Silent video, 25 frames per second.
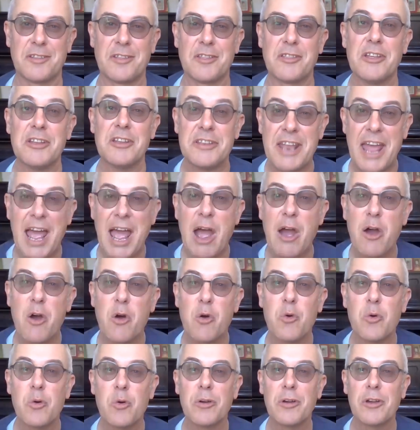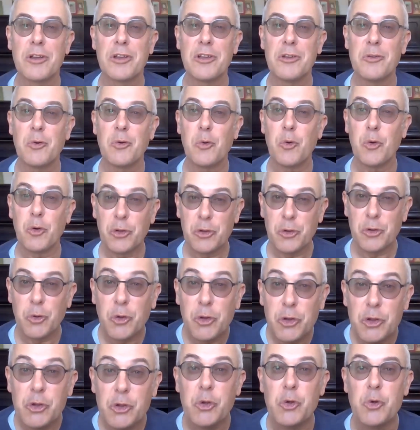that now
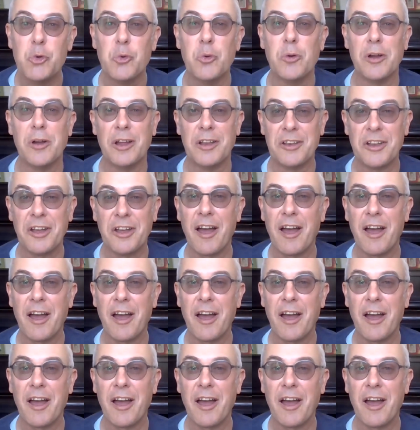You and